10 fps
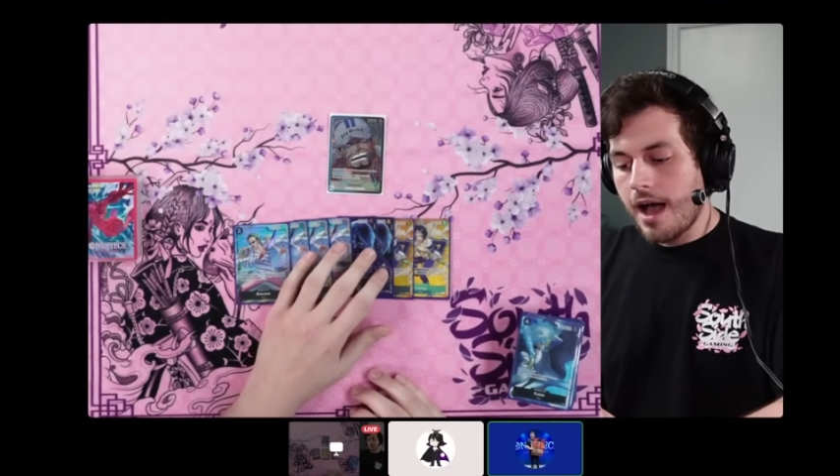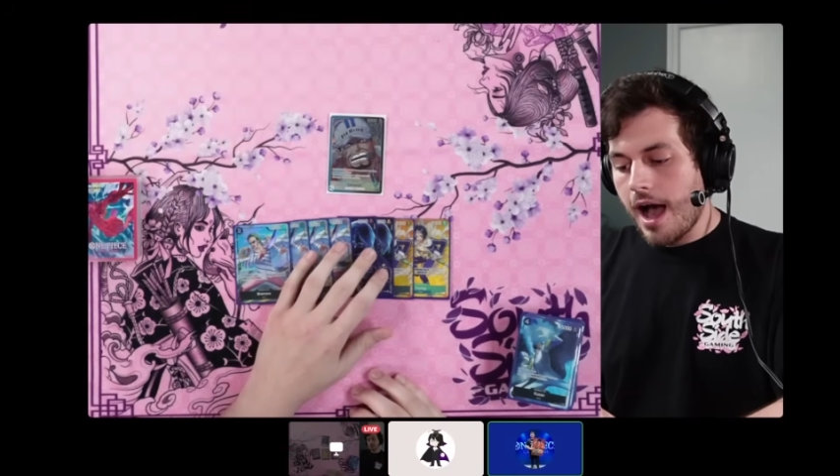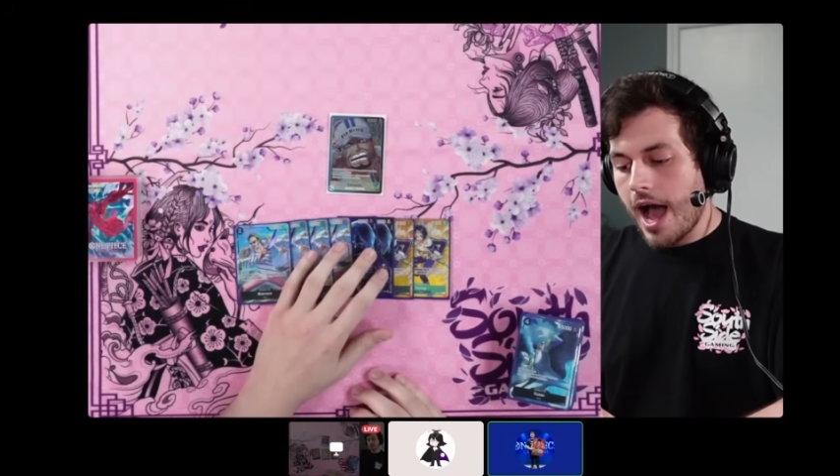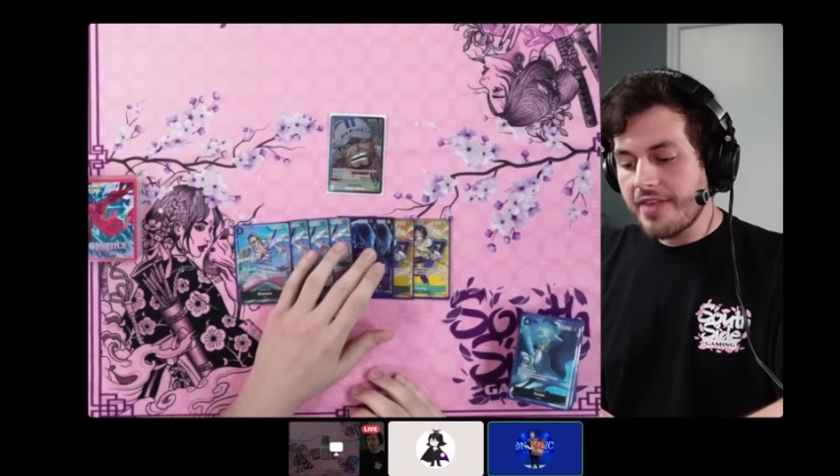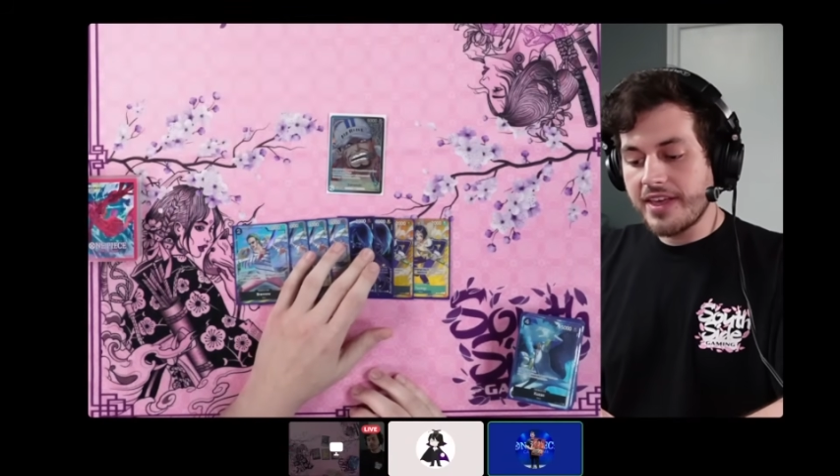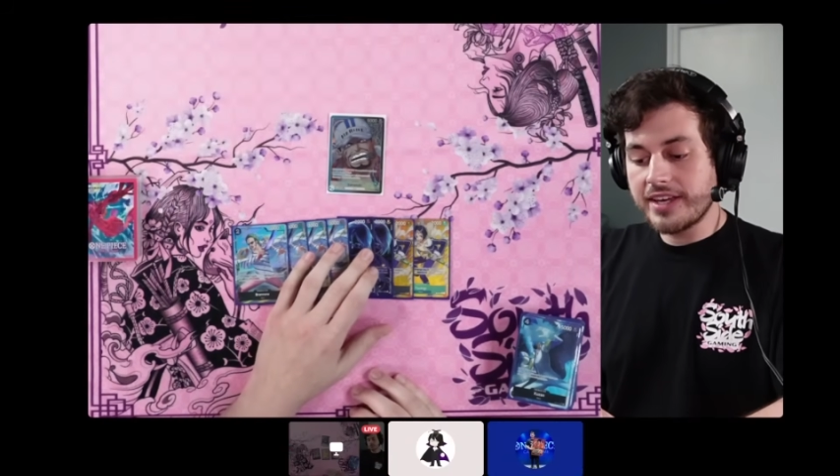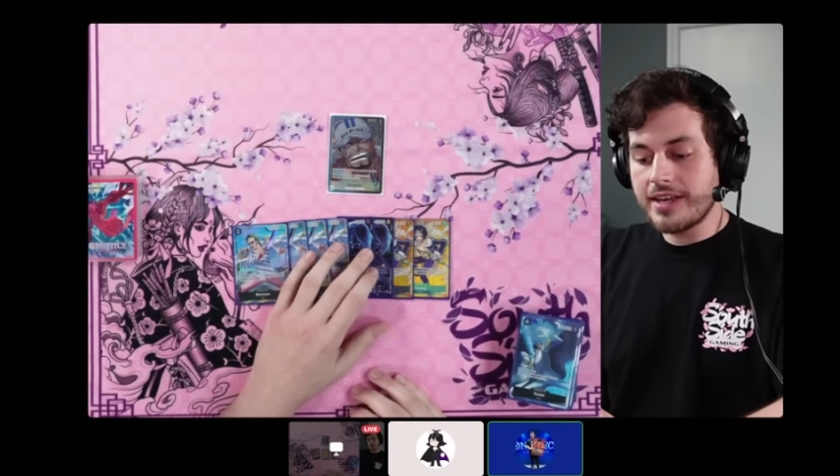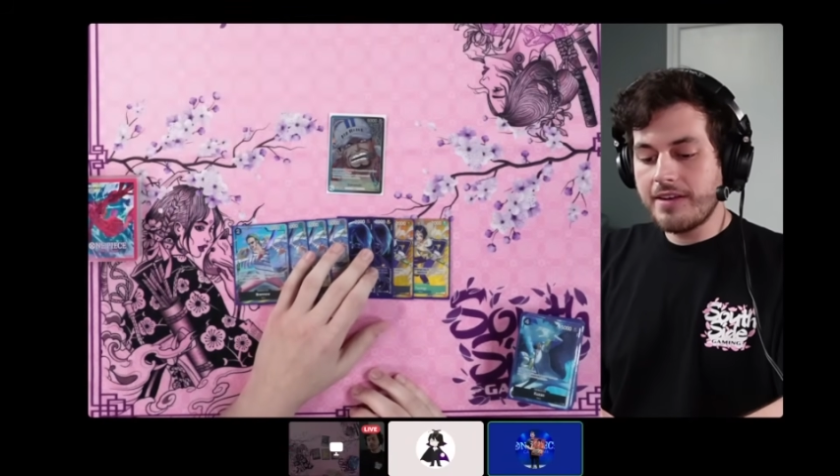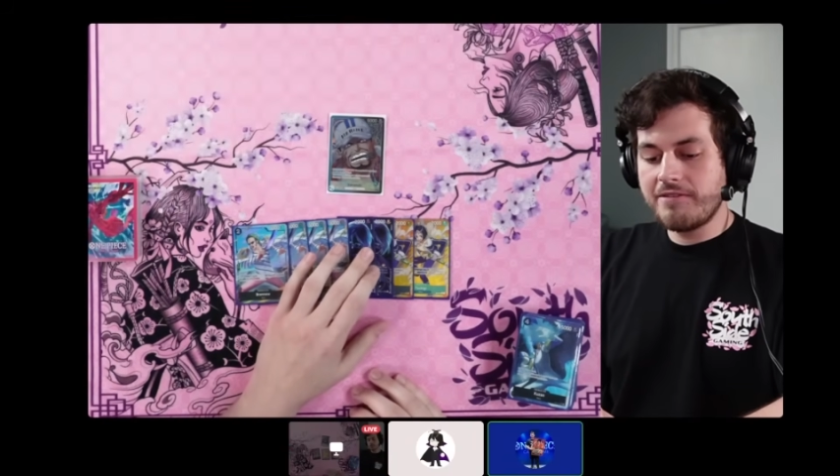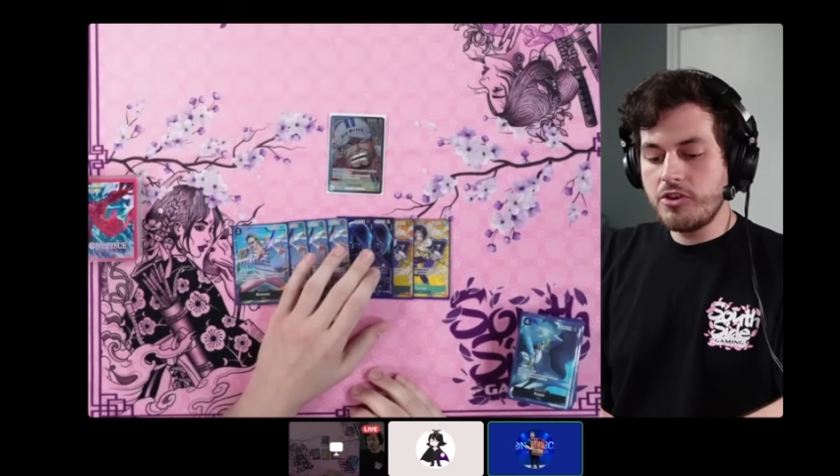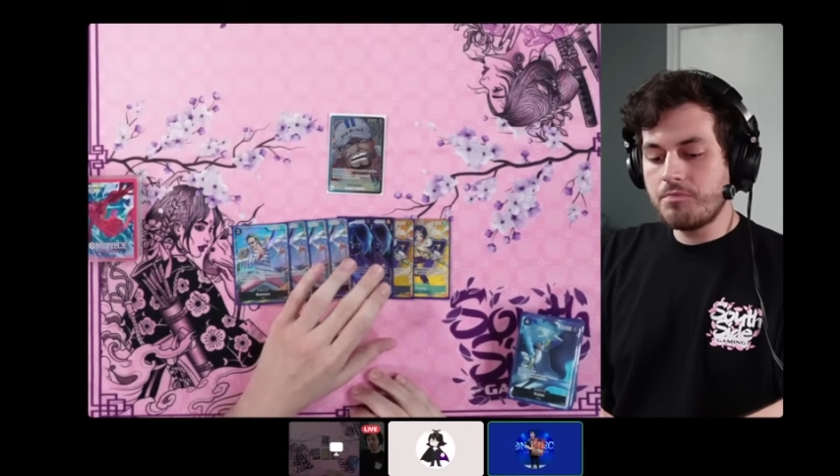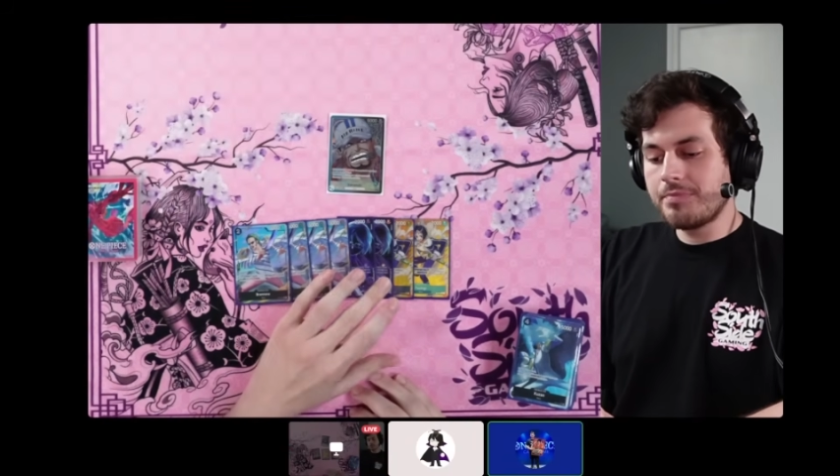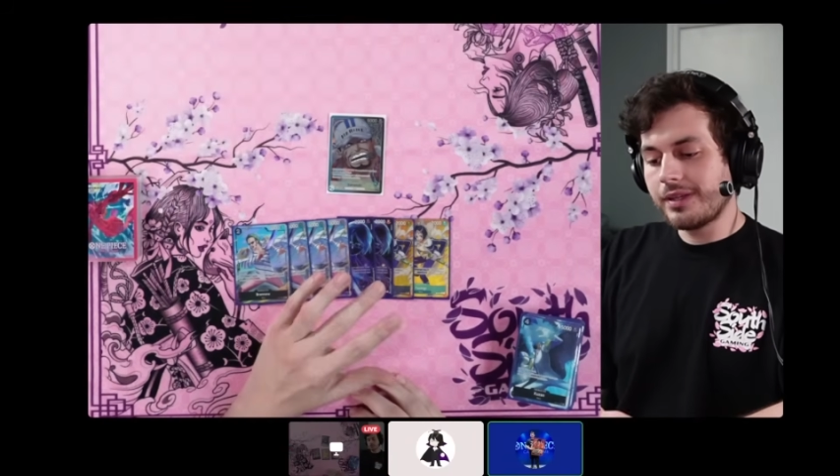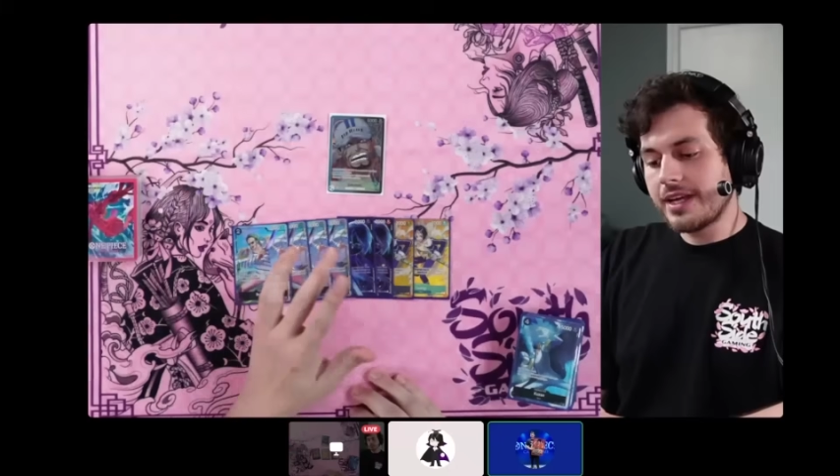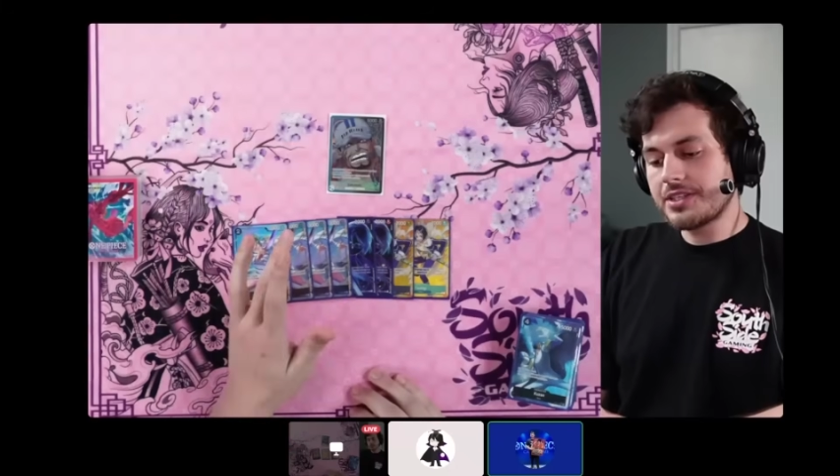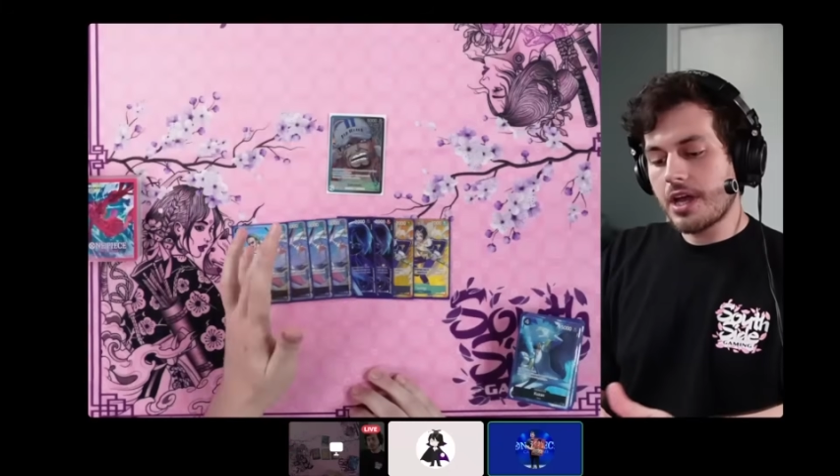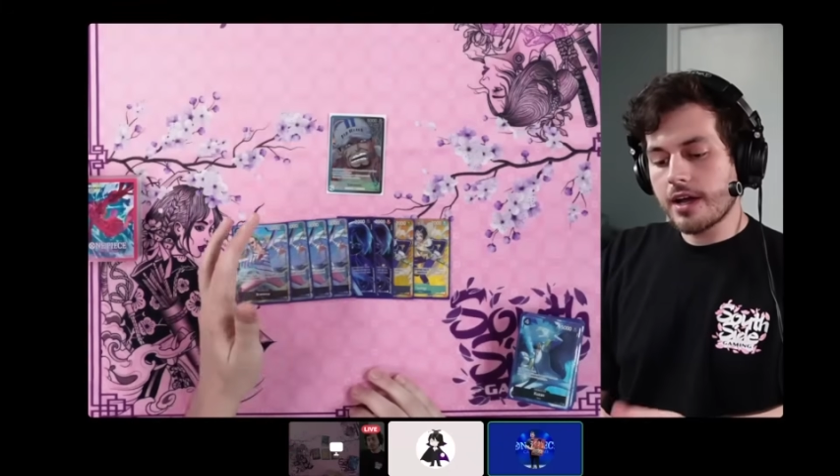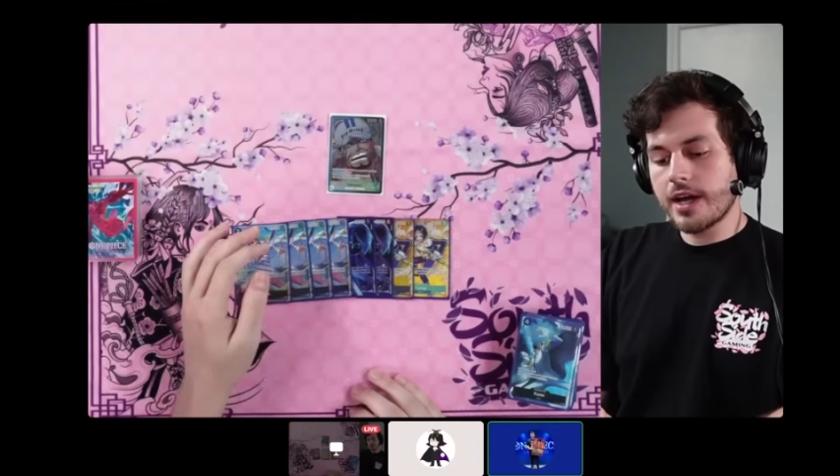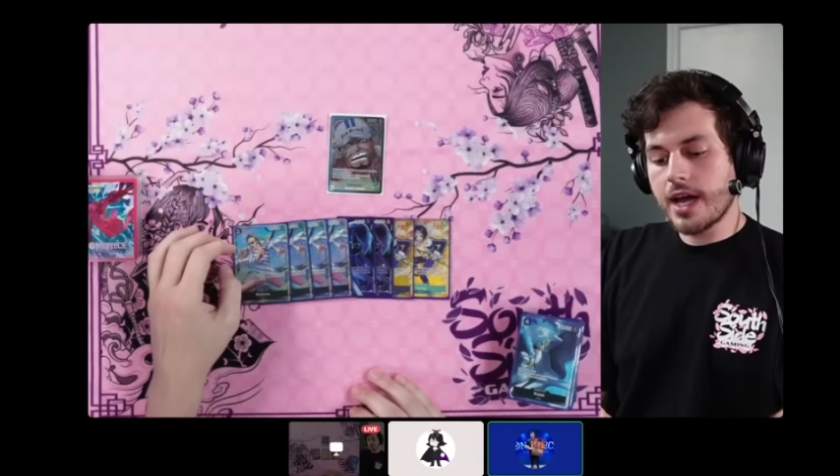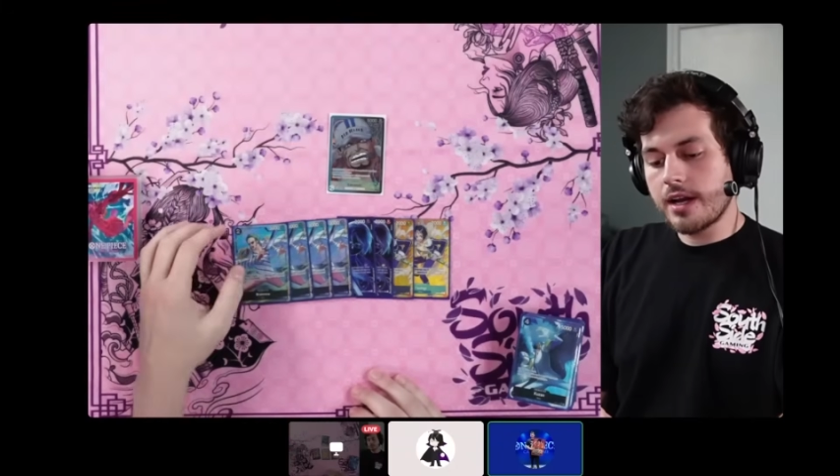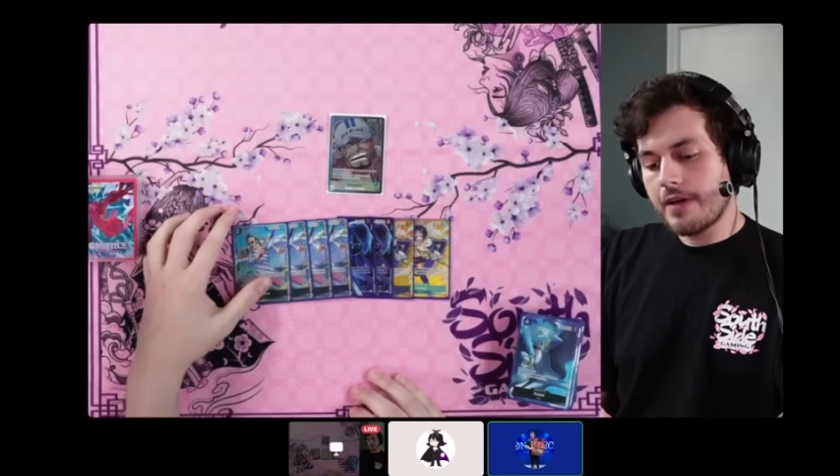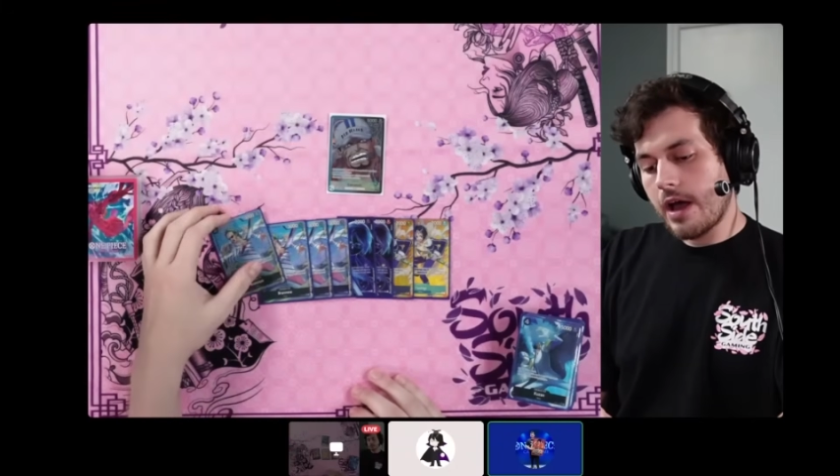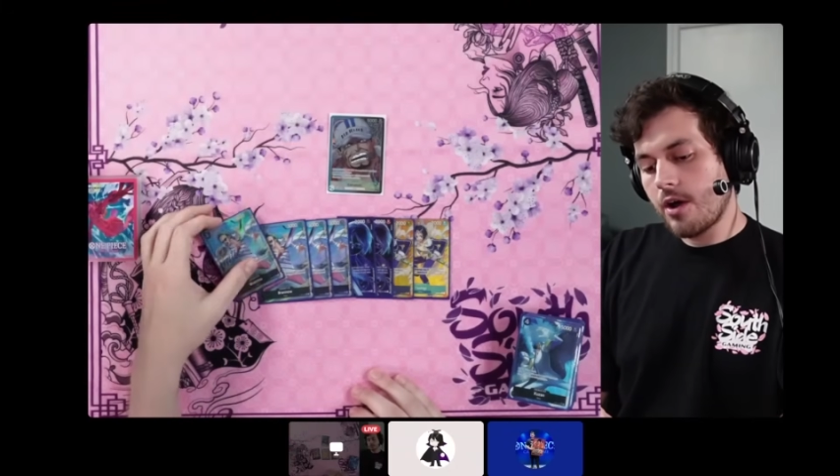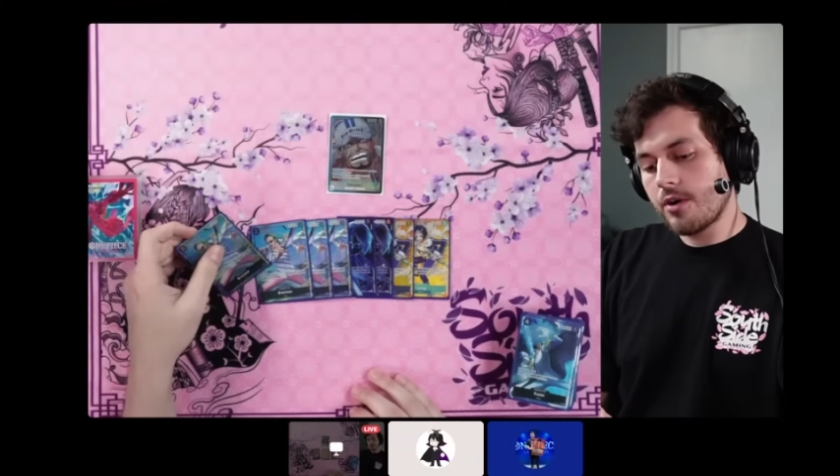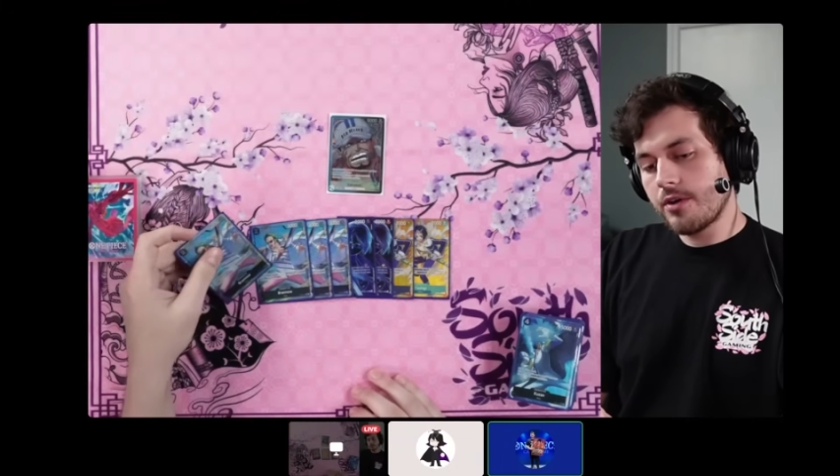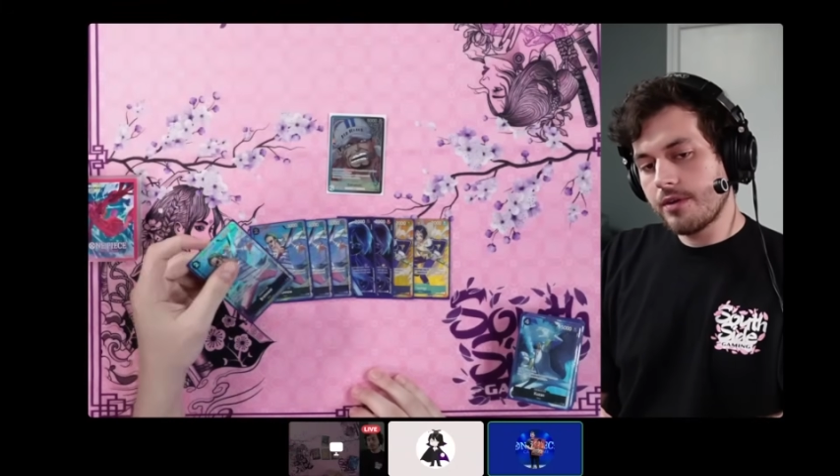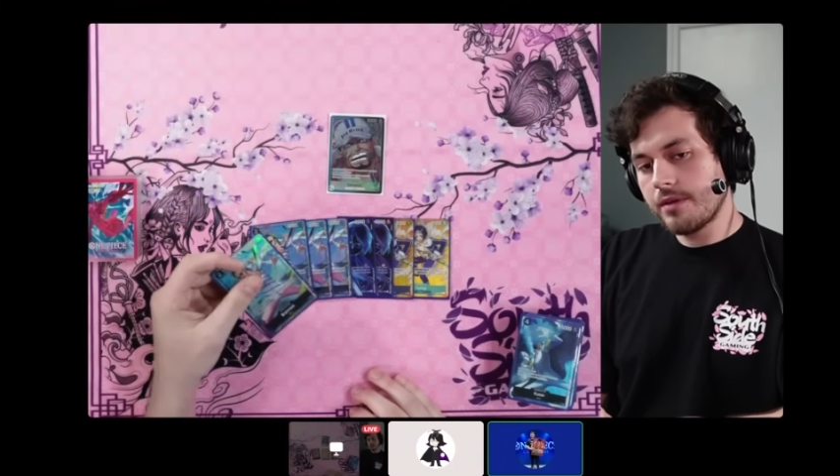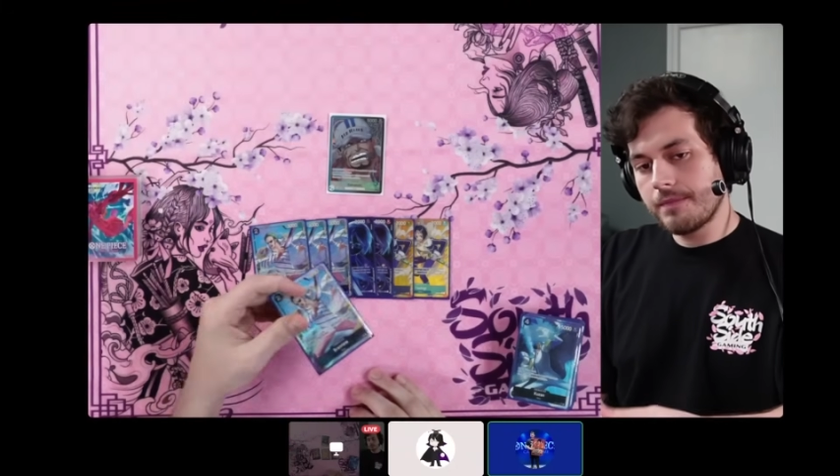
I think if you play Saka kind of how,